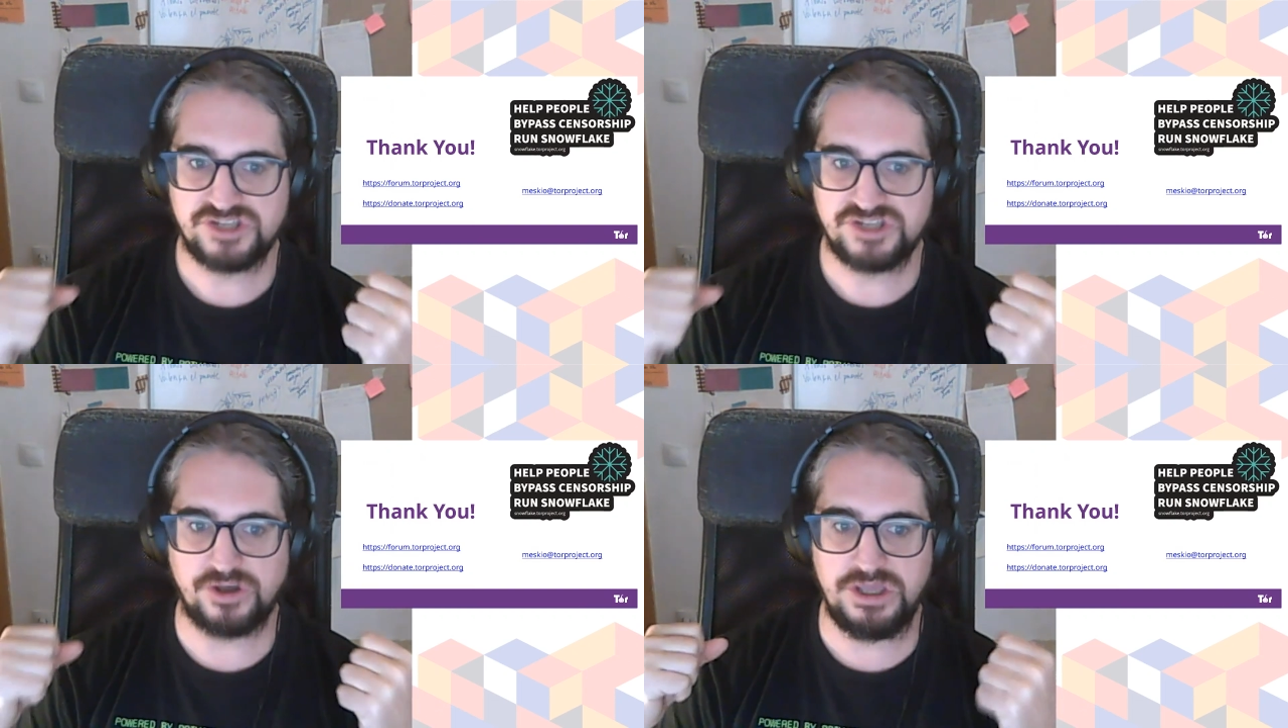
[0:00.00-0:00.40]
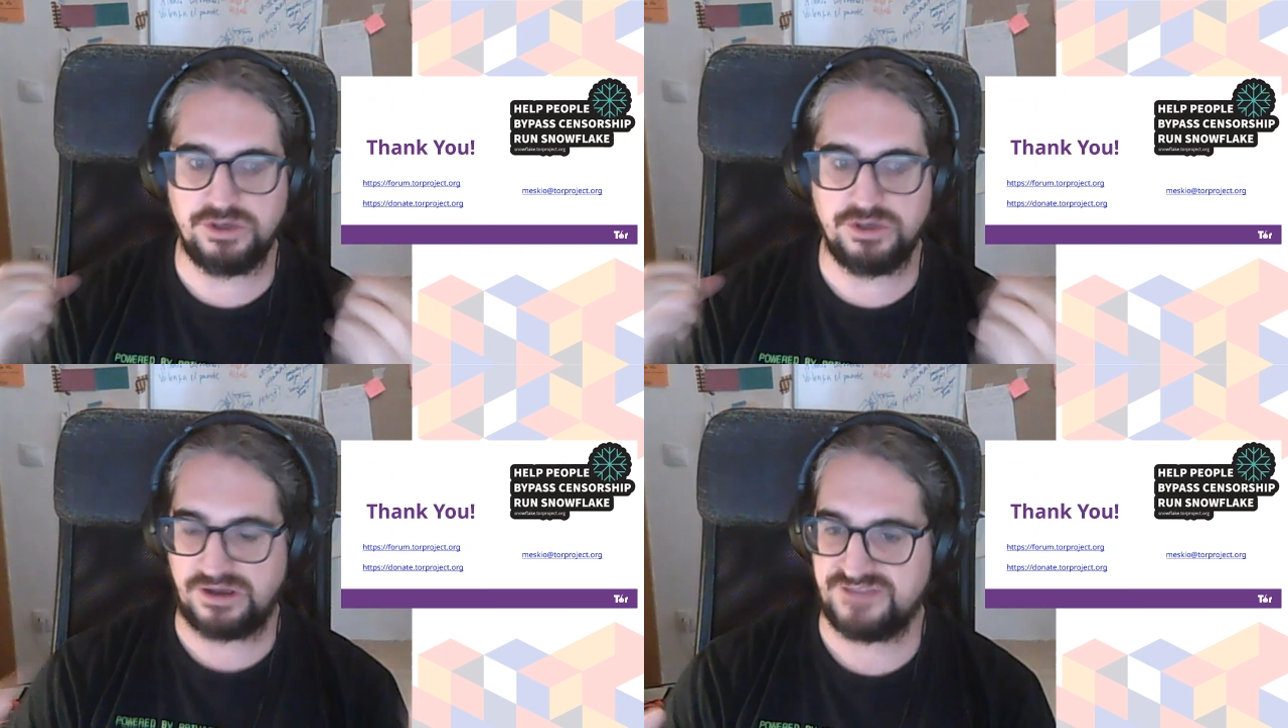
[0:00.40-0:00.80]
So
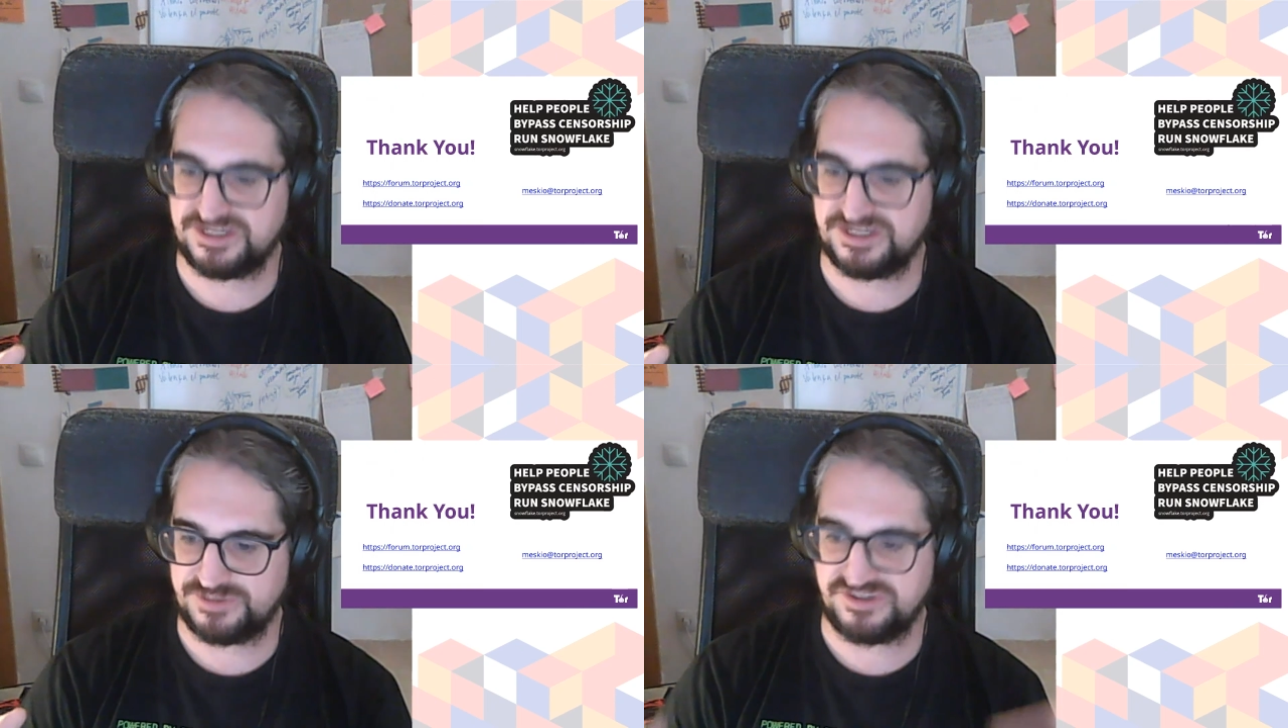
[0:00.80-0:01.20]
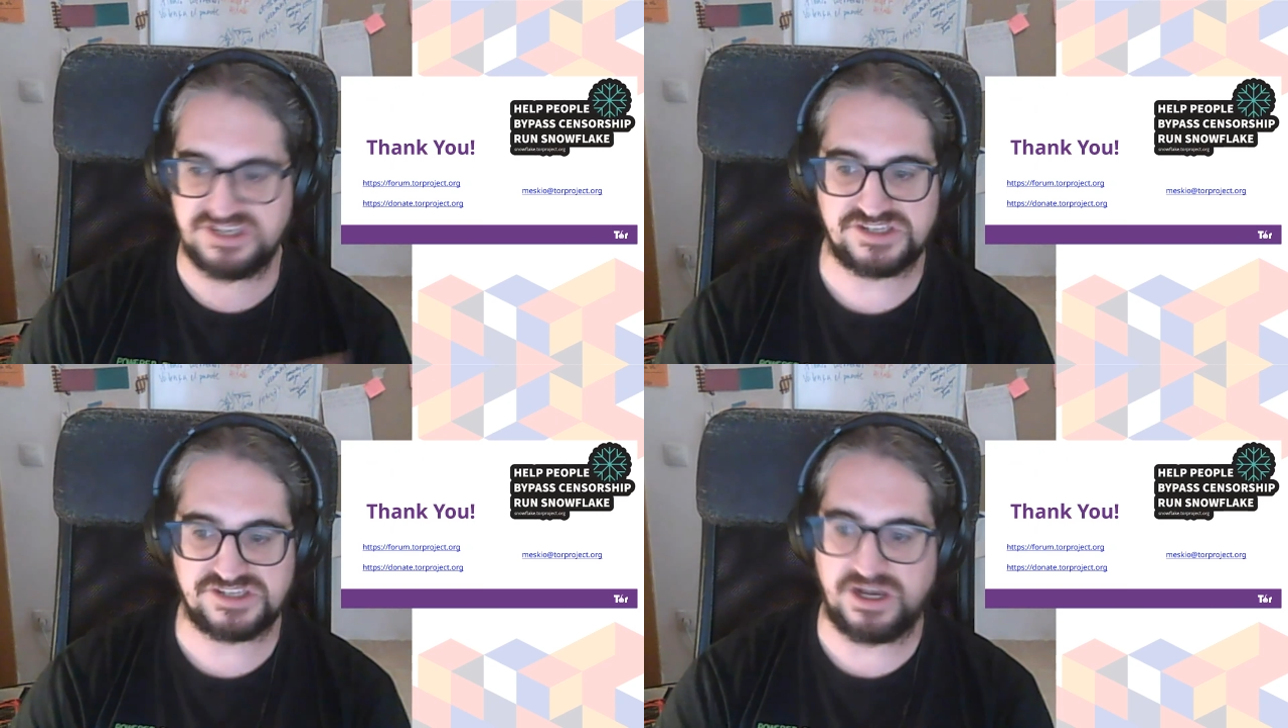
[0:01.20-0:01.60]
you have the
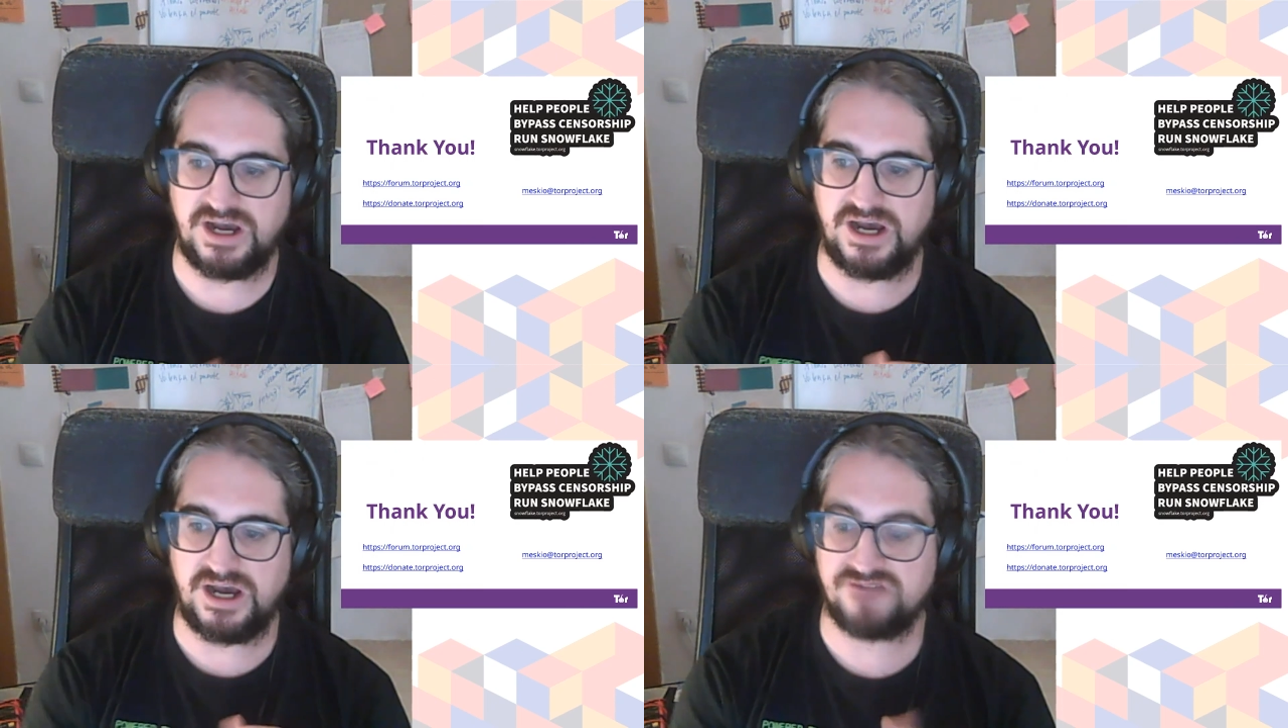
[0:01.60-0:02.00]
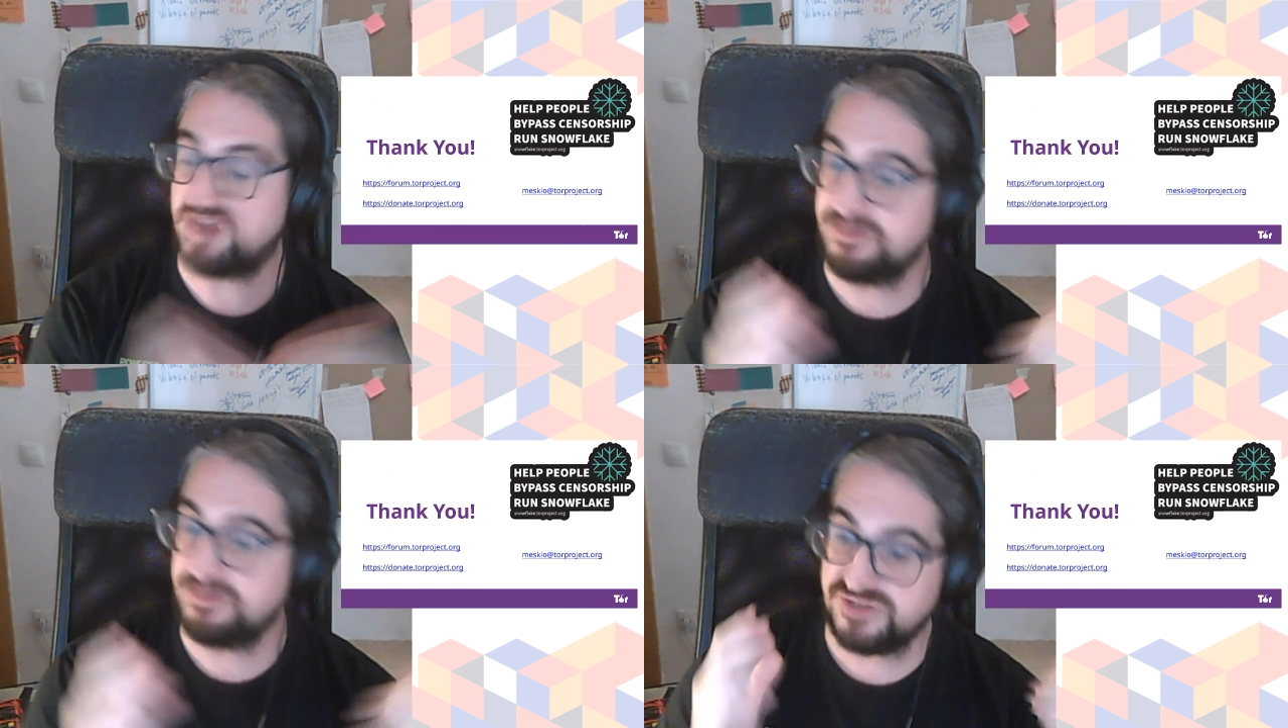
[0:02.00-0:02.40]
expertise. Running